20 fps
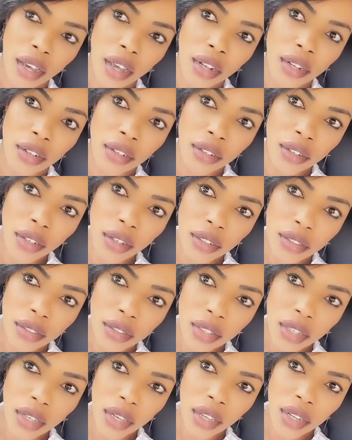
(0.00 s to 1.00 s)
I
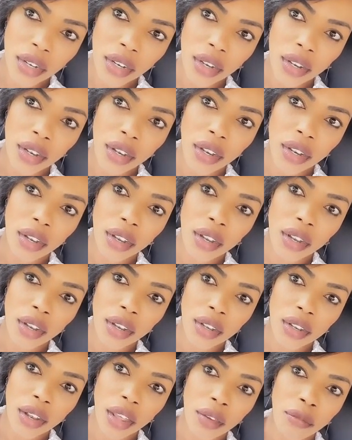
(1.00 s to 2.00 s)
looked, and
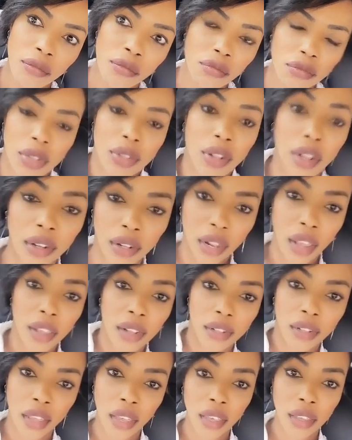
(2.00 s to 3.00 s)
they they
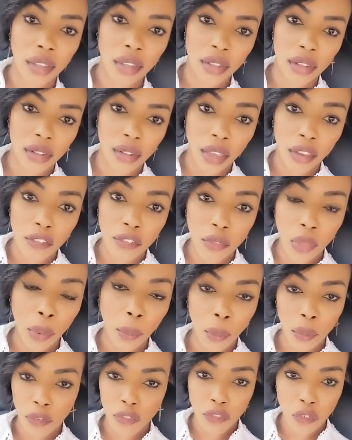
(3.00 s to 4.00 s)
they they,
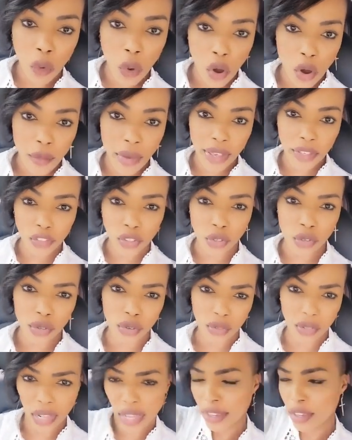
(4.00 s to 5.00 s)
they were formed as
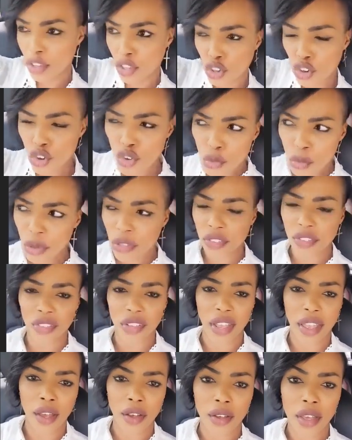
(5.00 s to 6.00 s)
like
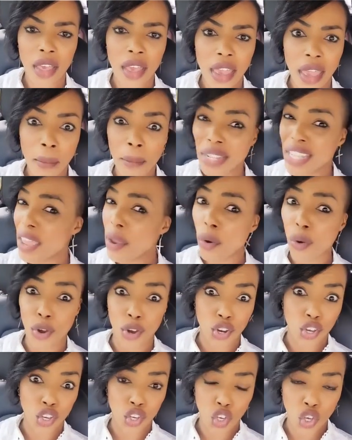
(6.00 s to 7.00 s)
humans now, and but they
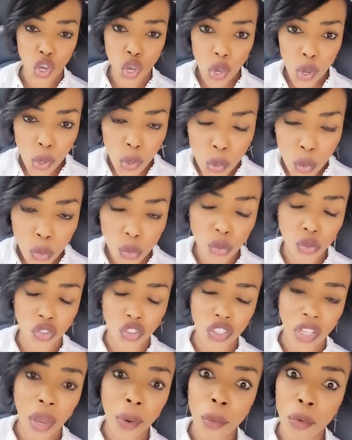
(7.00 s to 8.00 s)
were
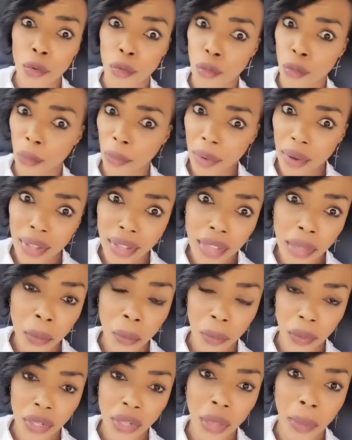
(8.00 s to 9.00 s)
huge. They were
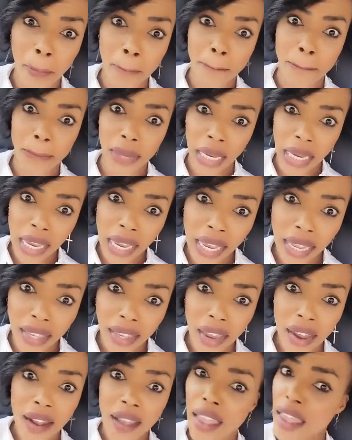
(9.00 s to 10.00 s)
really, really
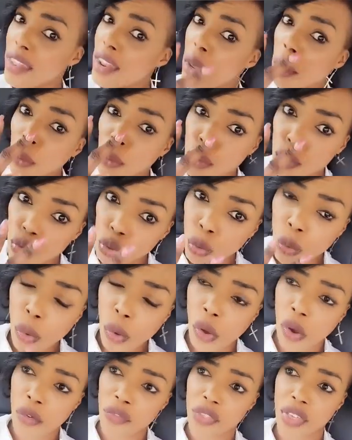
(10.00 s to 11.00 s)
big, and there were
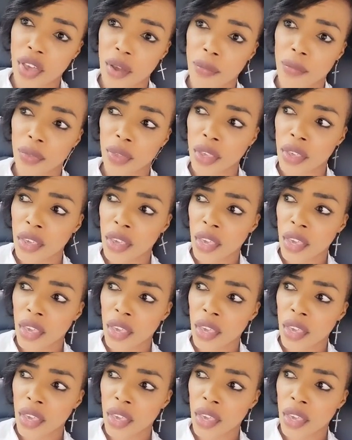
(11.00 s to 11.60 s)
two of them.